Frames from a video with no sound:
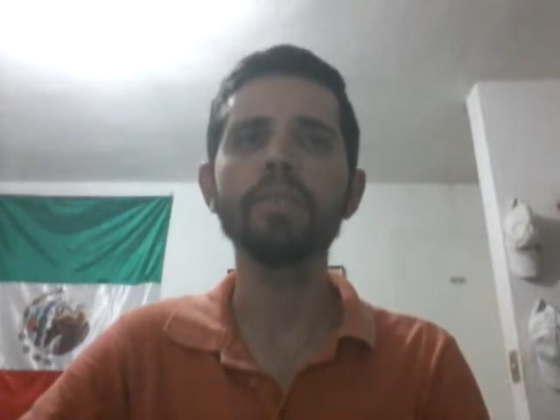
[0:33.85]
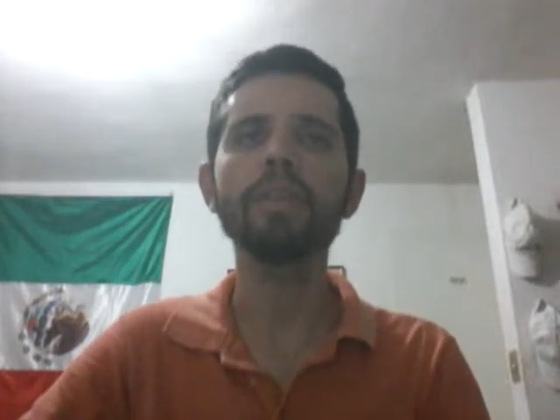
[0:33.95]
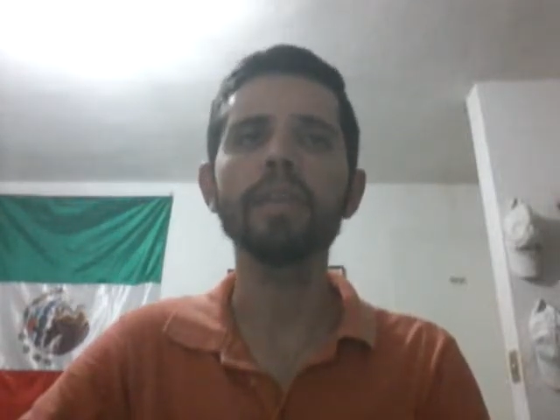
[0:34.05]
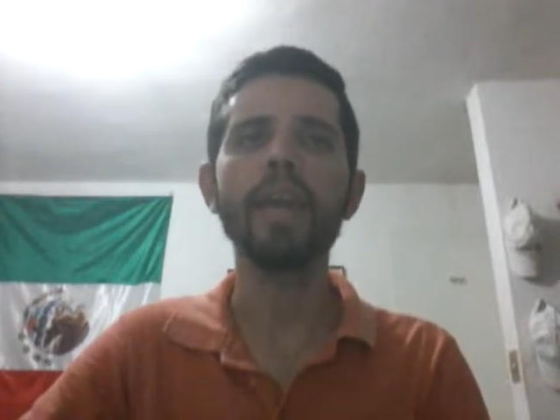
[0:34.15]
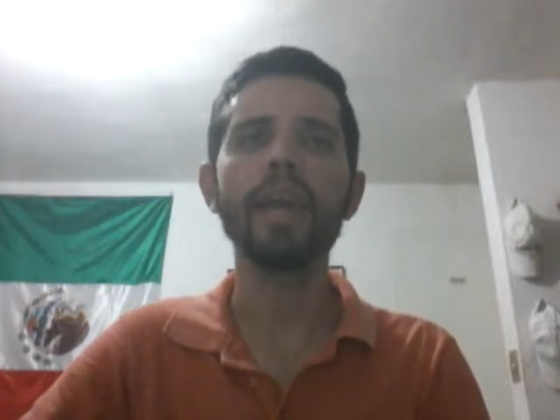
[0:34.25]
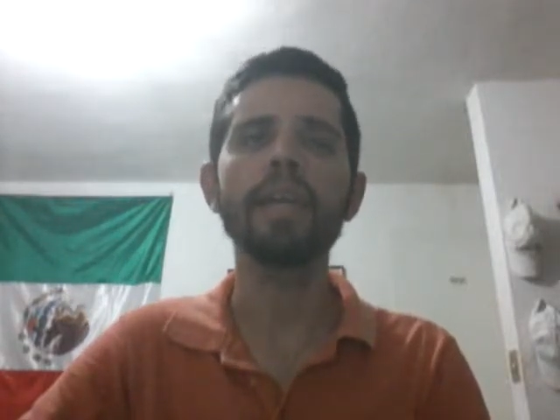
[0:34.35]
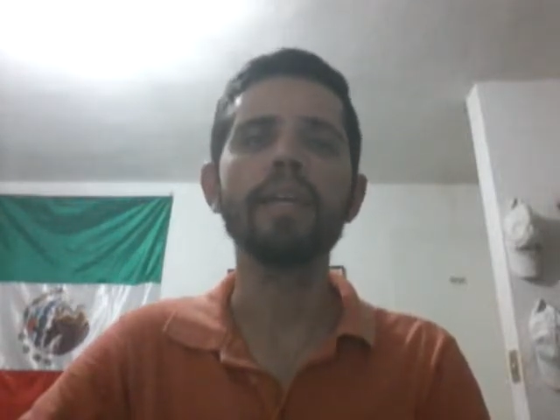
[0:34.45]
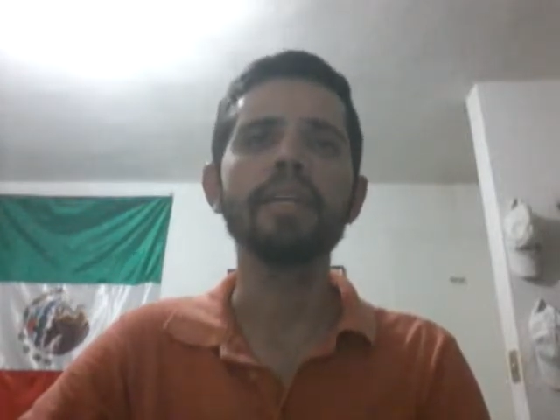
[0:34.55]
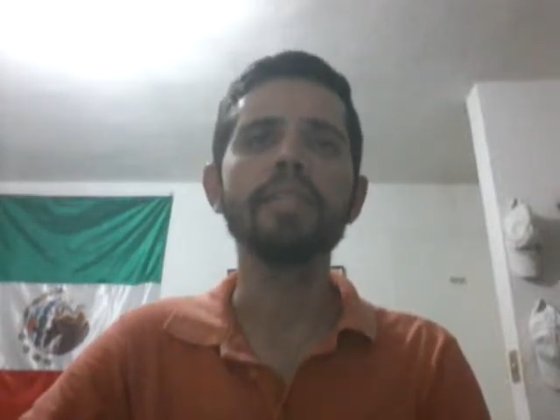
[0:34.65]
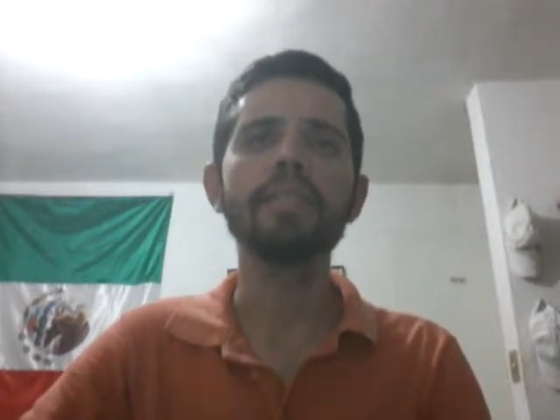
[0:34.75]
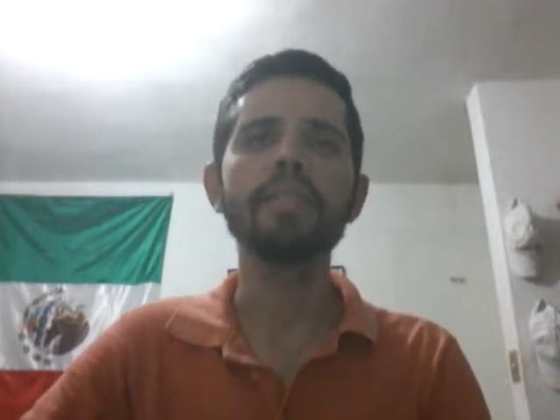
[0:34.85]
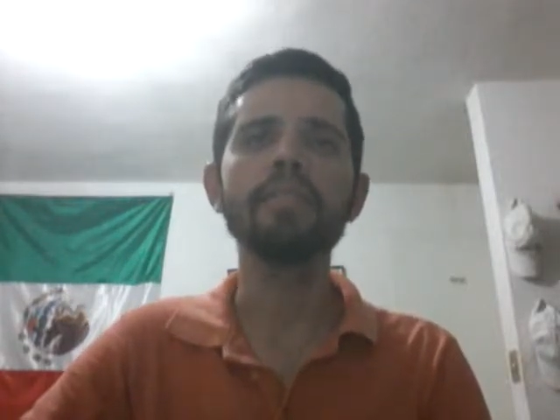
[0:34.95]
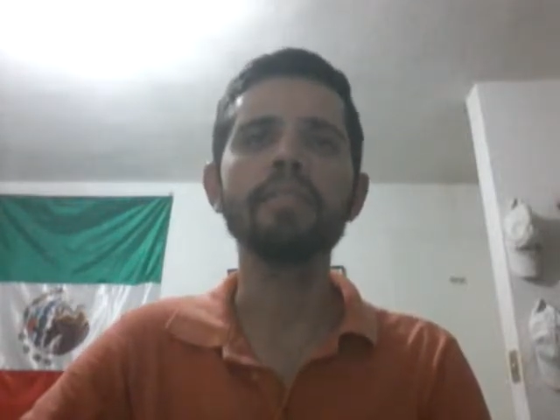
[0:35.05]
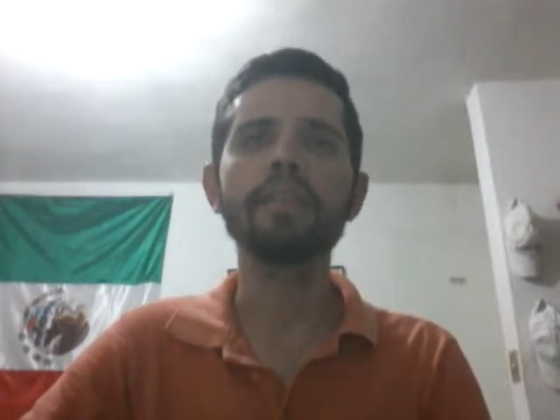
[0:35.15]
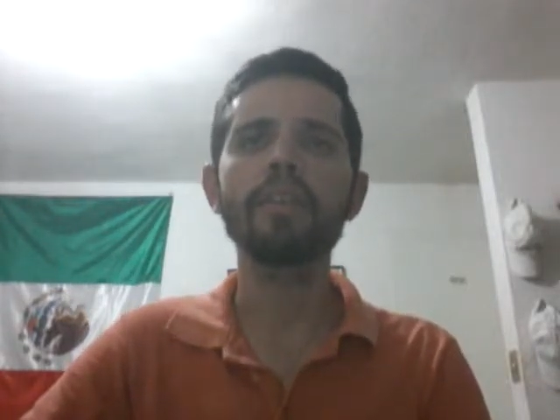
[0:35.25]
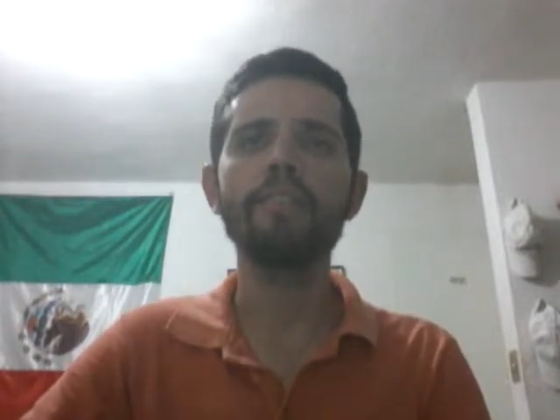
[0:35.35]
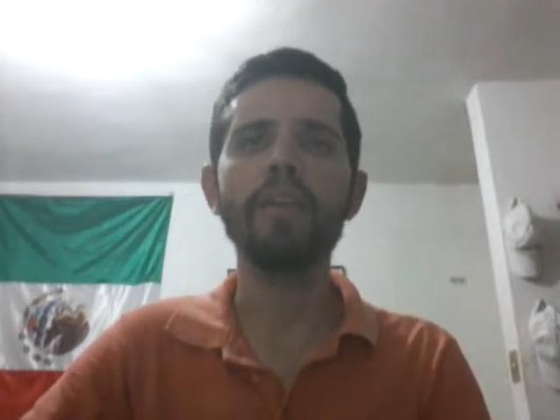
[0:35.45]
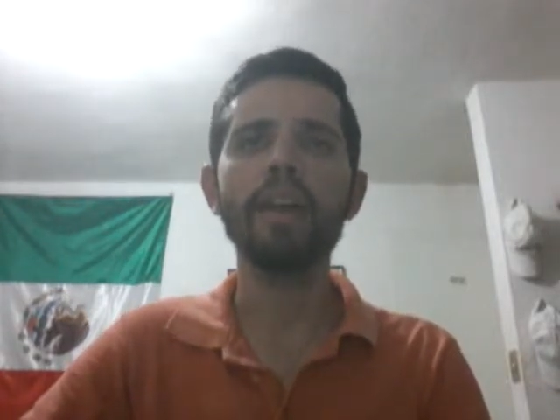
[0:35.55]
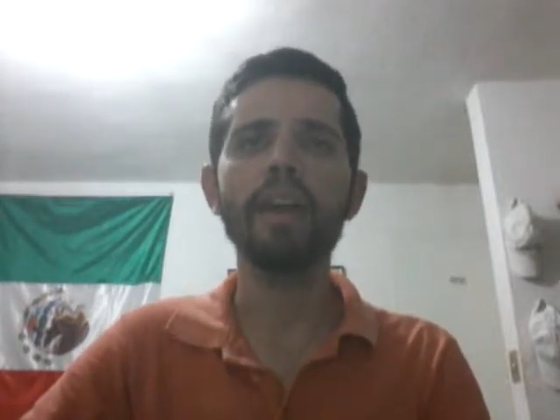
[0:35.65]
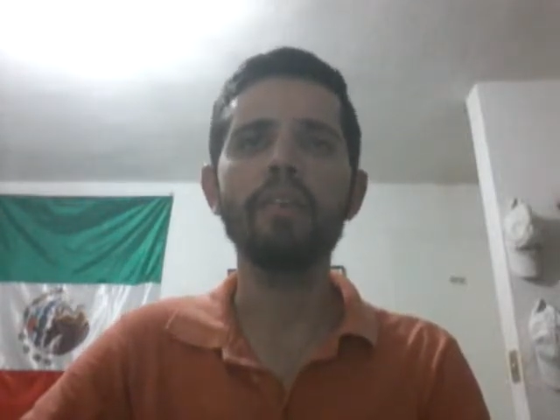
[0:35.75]
took a sinister
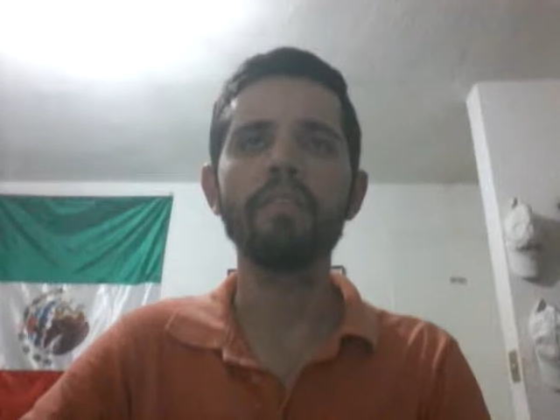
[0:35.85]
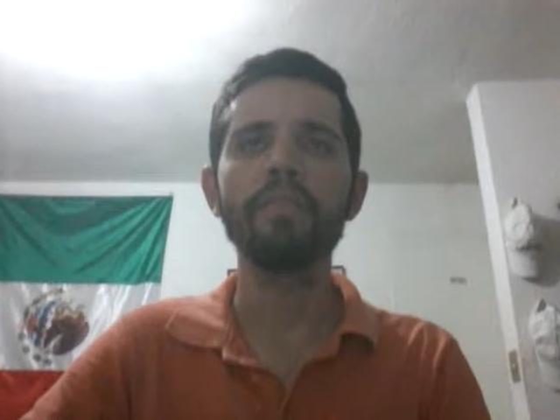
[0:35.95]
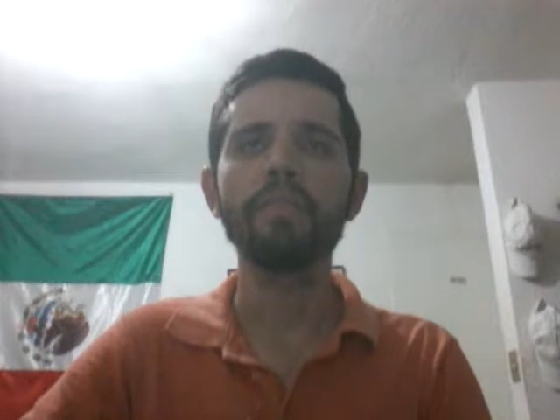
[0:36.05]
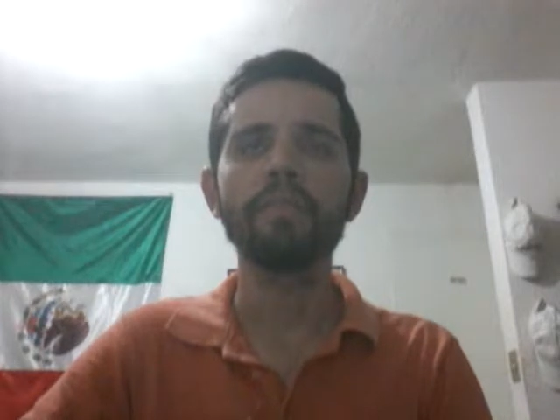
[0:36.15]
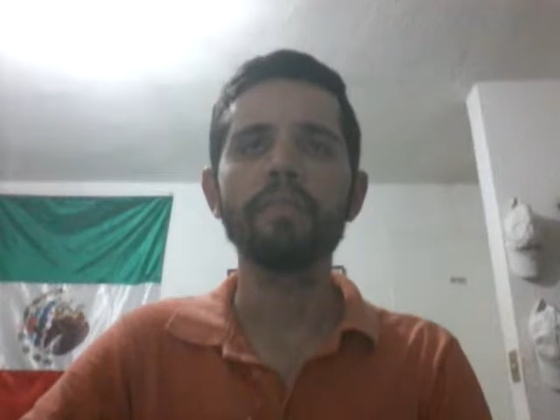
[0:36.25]
final